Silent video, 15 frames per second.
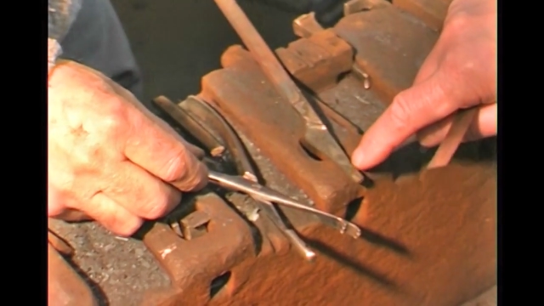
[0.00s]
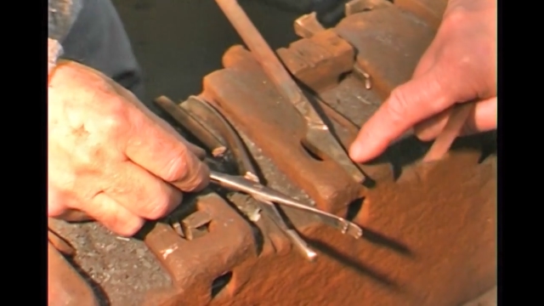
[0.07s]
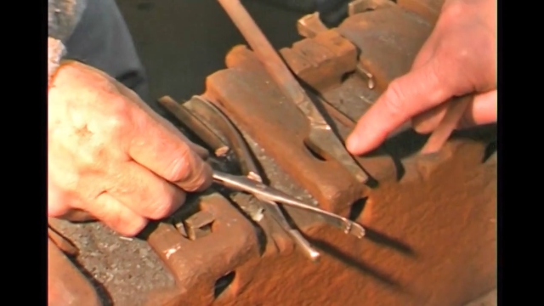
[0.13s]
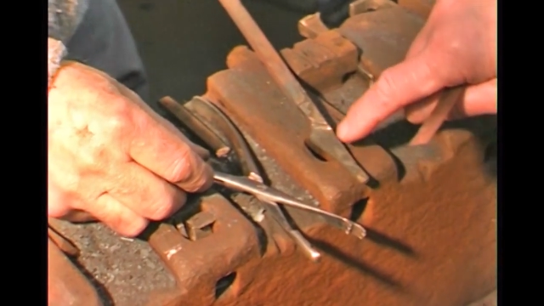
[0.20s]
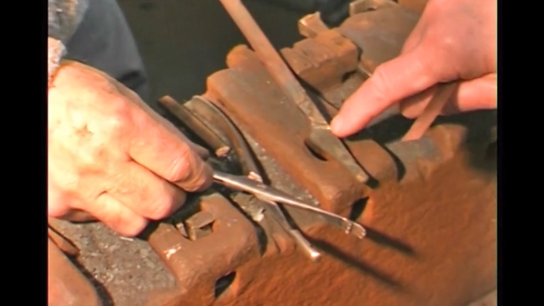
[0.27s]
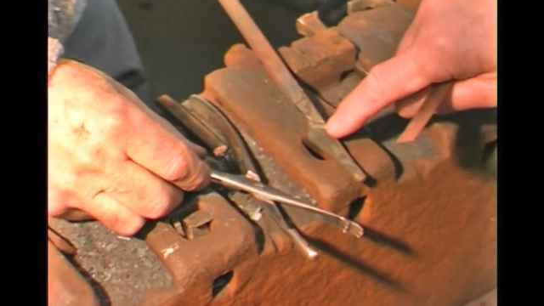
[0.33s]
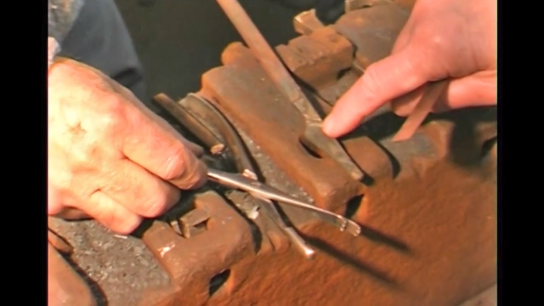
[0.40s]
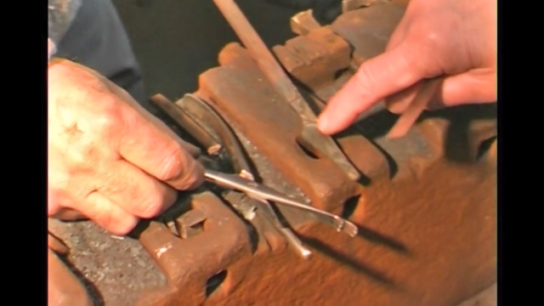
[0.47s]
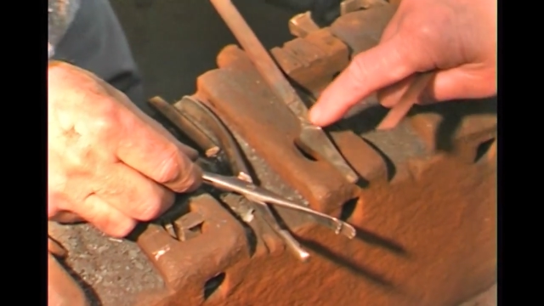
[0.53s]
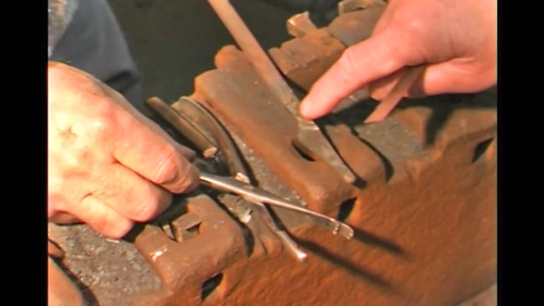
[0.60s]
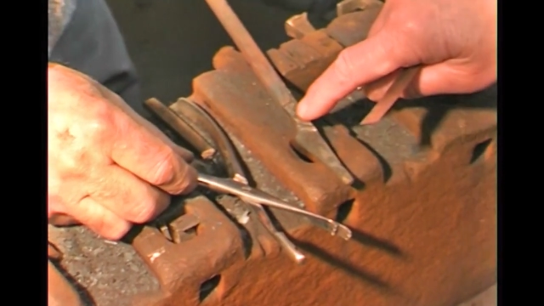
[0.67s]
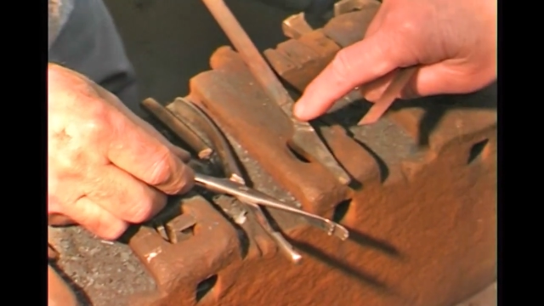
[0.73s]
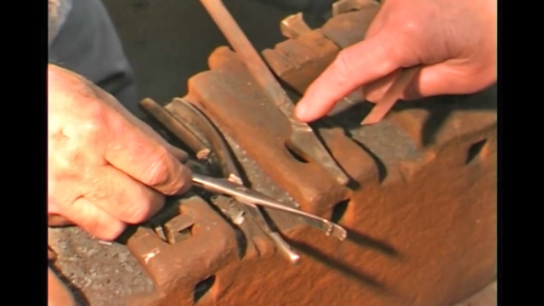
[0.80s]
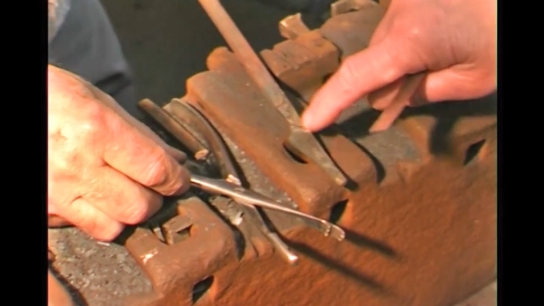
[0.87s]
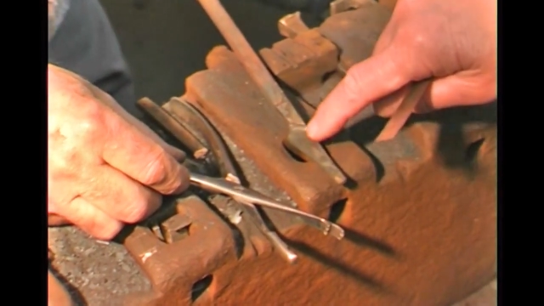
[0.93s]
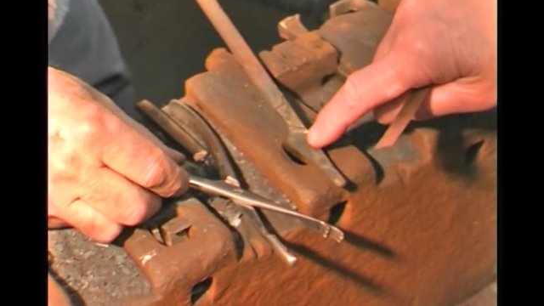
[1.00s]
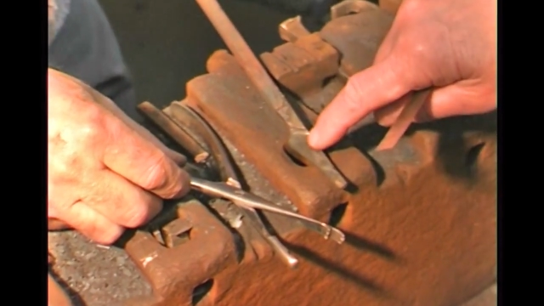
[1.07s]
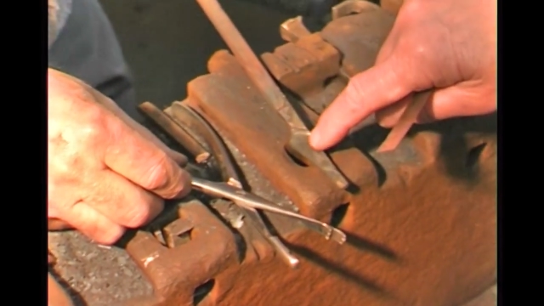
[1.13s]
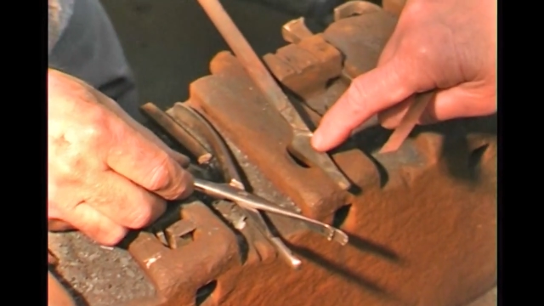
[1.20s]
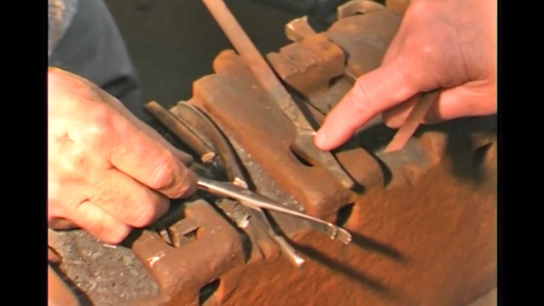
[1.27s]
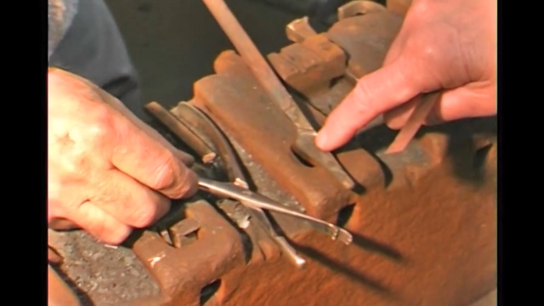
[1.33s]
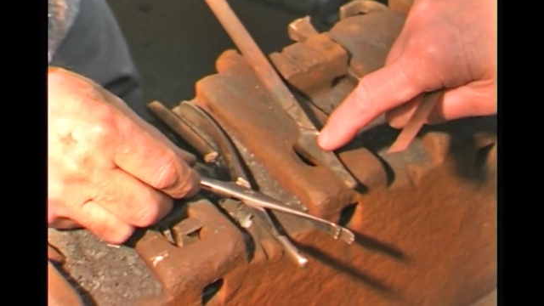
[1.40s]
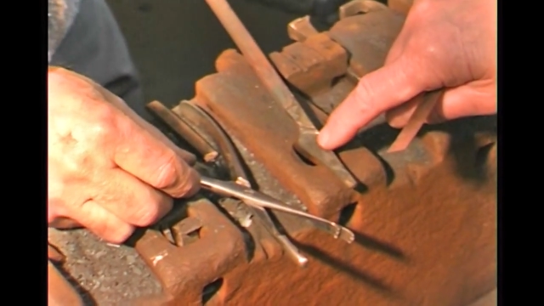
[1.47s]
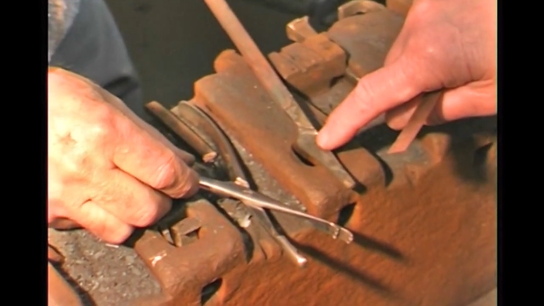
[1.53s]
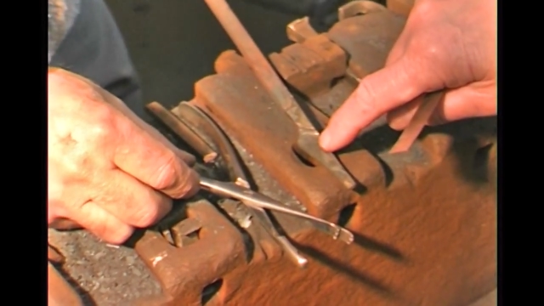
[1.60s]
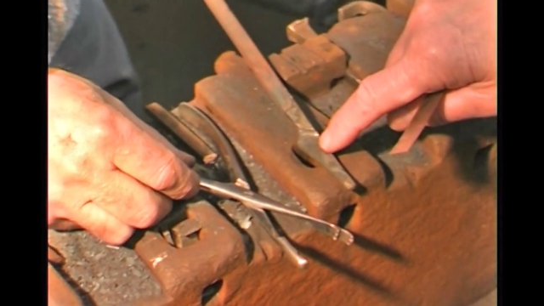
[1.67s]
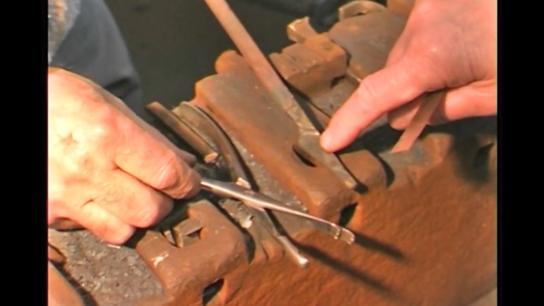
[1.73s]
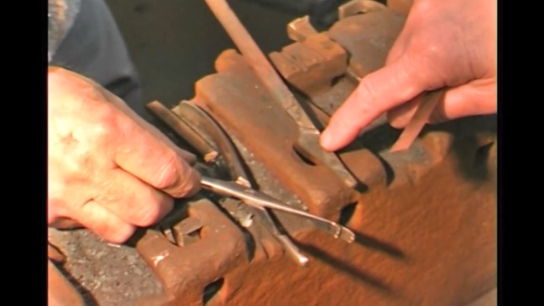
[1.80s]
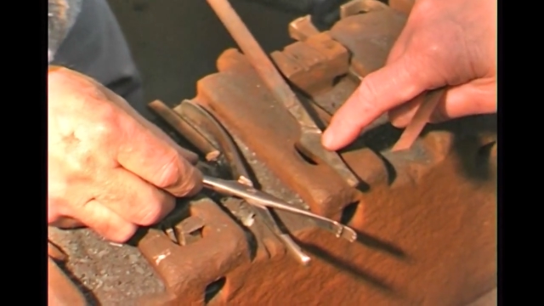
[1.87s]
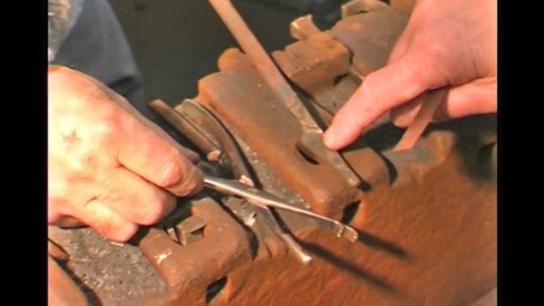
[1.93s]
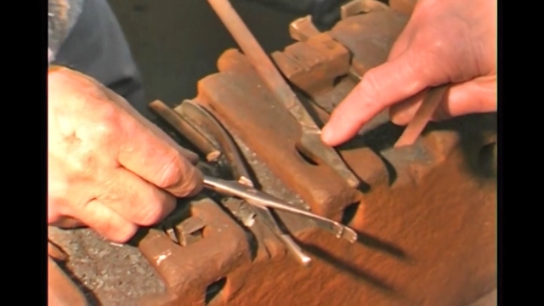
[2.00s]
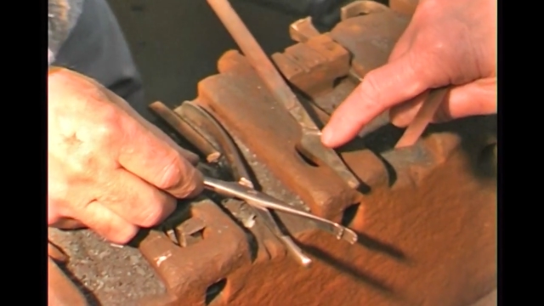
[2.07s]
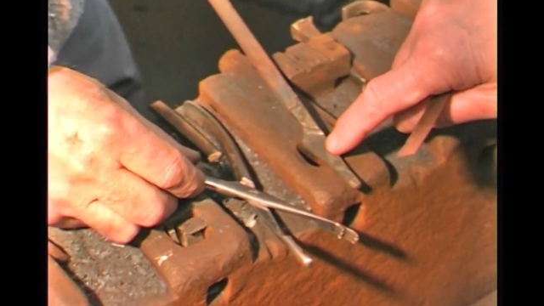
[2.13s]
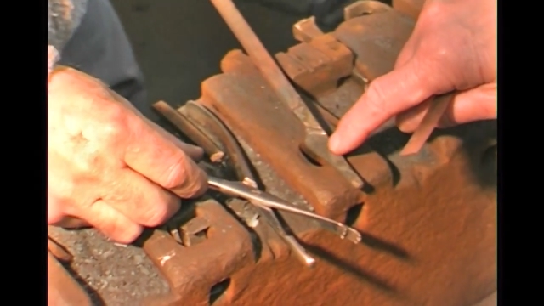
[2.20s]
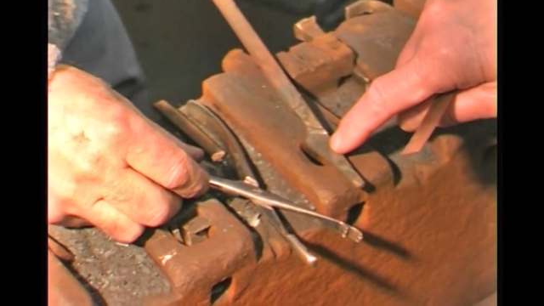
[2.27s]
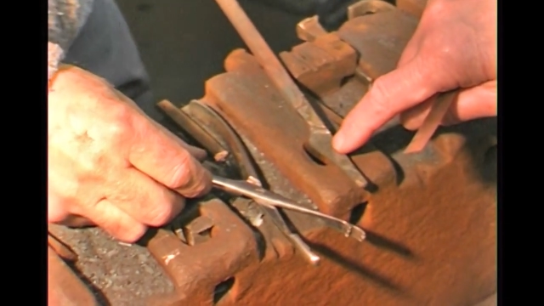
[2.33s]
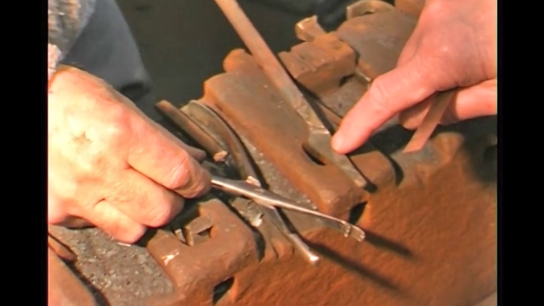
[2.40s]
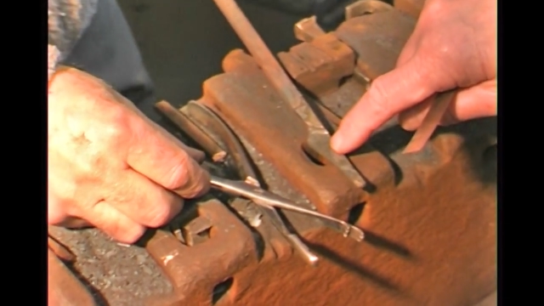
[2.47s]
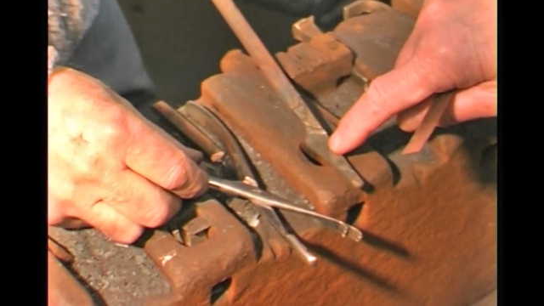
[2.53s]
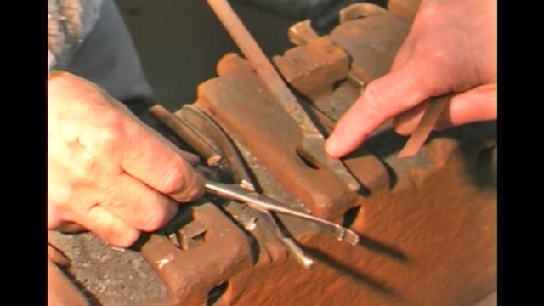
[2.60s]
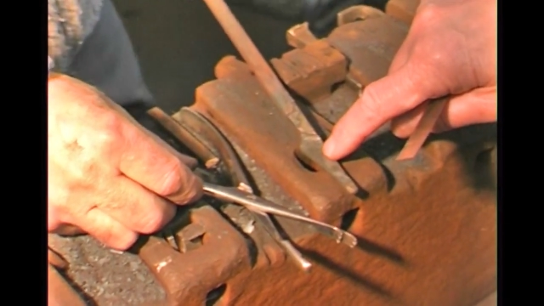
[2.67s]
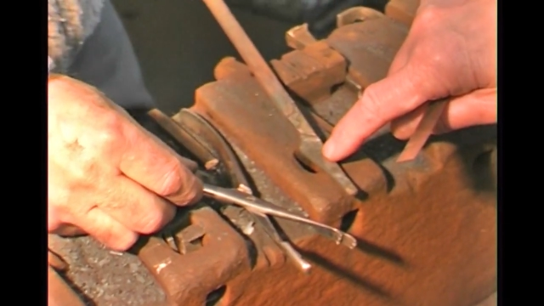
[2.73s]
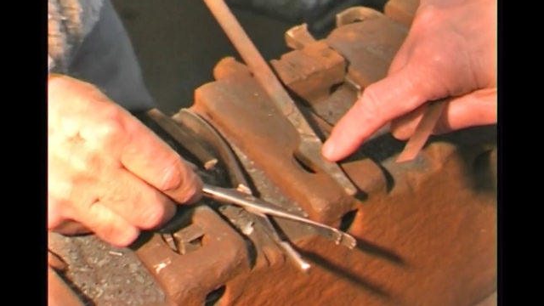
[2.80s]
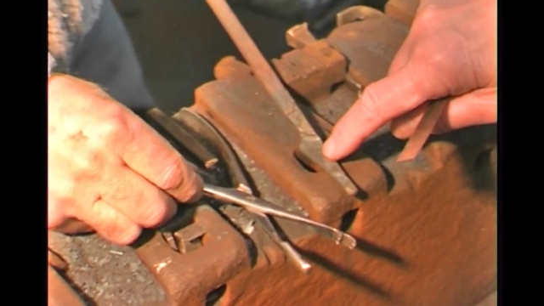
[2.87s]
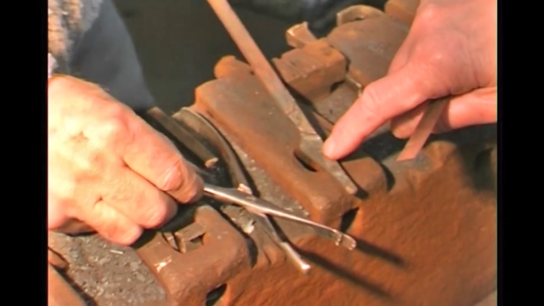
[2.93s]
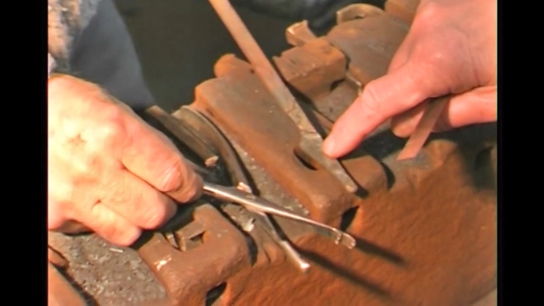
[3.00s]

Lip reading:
[unreadable: no face in view]